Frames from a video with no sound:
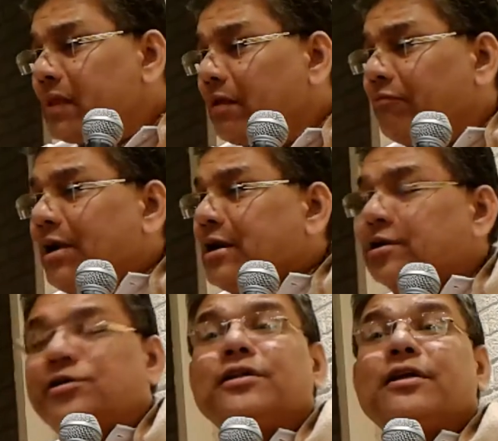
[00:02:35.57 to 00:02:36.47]
when
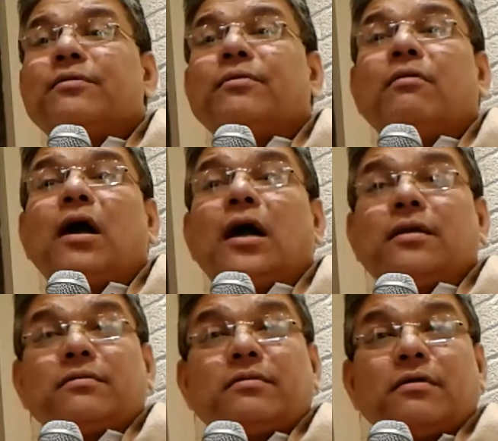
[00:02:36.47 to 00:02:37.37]
Nrsimhadev
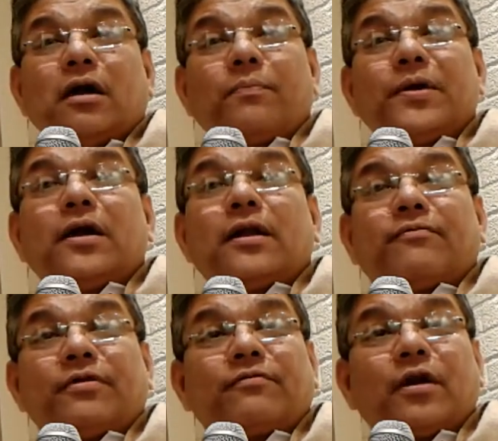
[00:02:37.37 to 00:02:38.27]
Bhagavan appeared
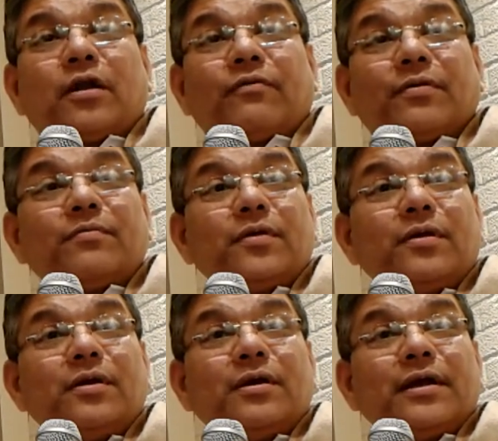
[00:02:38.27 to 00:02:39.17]
in front of him,
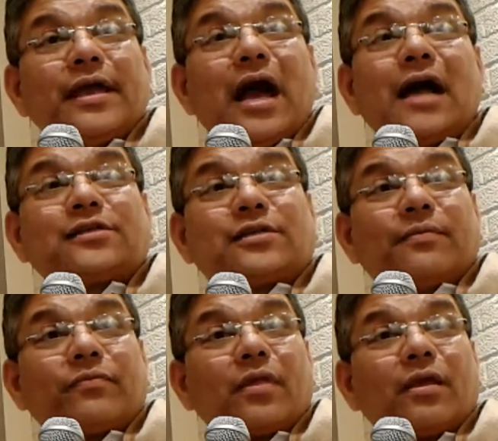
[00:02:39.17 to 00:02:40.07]
he asked
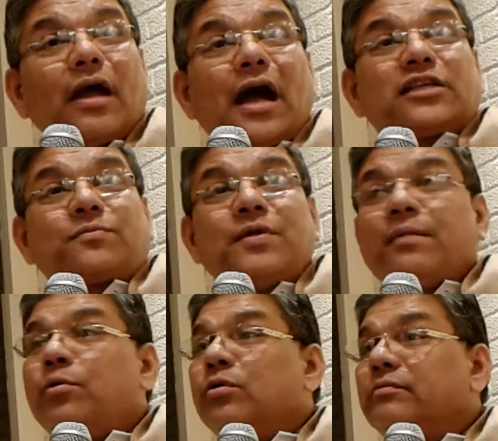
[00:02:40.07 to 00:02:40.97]
him, ask me a
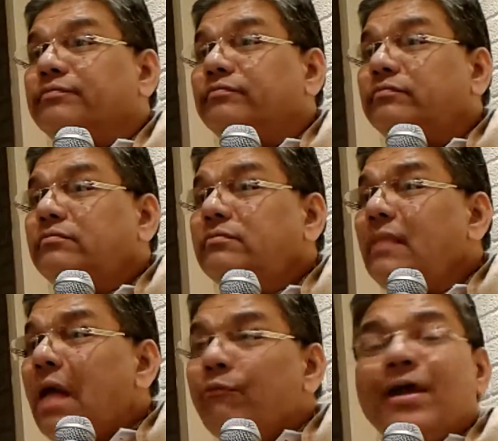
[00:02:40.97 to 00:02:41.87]
boon.
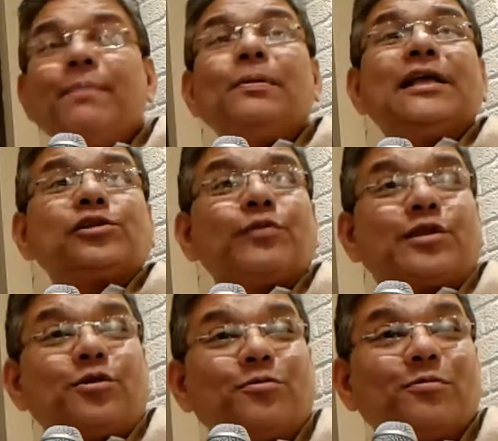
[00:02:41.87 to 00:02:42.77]
I'm very pleased
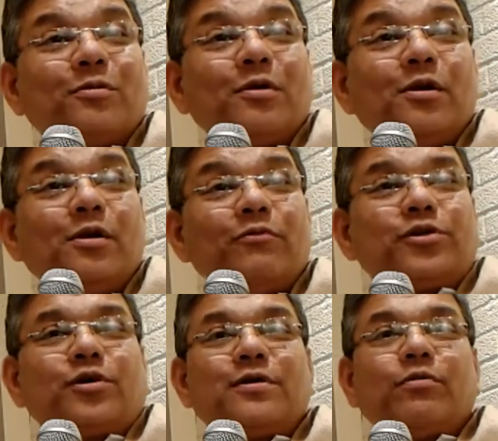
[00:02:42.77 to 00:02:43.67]
with you, with
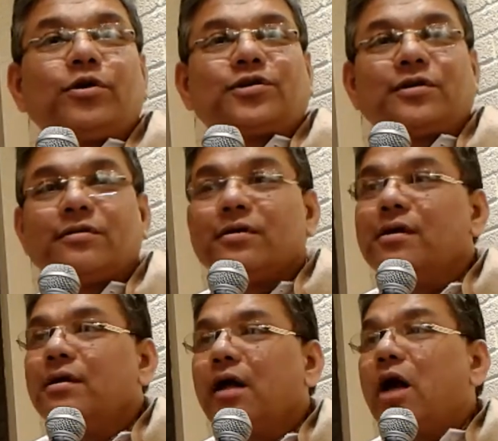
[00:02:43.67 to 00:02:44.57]
your devotion.
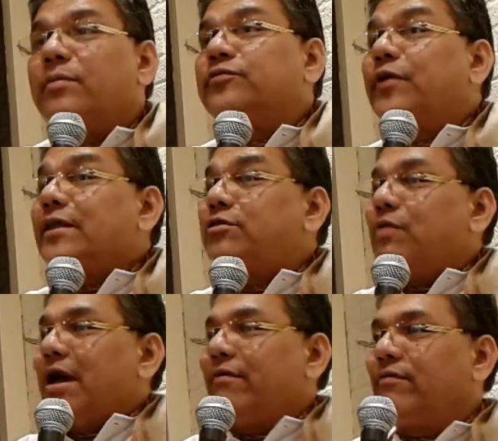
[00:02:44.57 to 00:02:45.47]
How much faith you
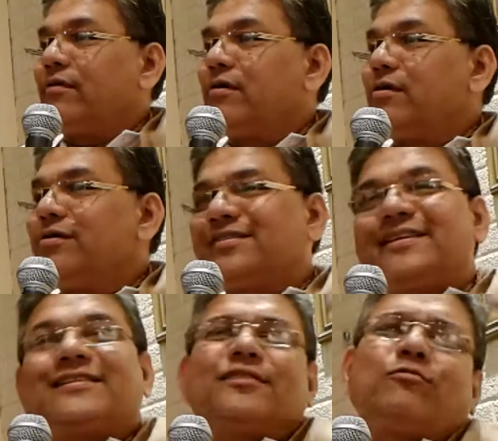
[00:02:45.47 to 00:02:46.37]
have. So
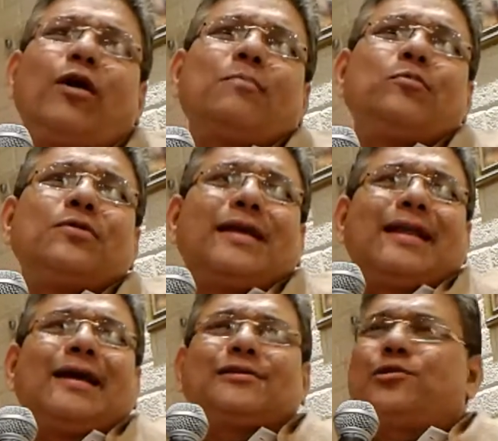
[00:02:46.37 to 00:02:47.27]
he says, what boon can I
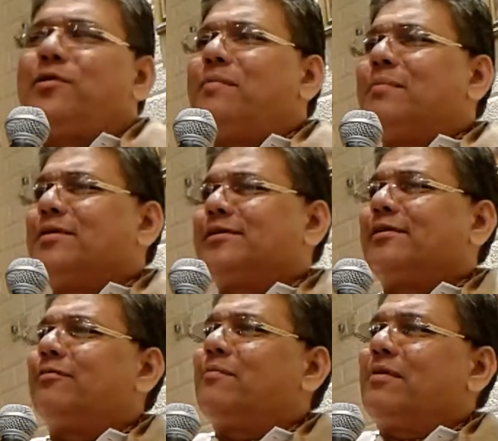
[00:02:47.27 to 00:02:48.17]
ask you? In my
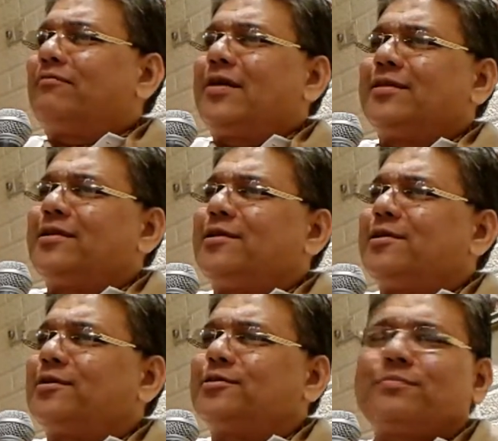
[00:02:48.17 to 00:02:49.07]
material world, my father
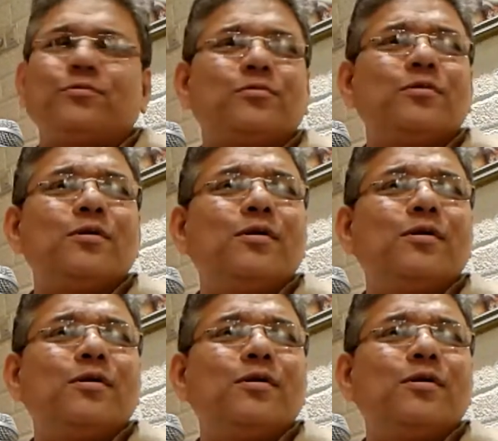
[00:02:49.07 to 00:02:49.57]
Hiranyakashipu,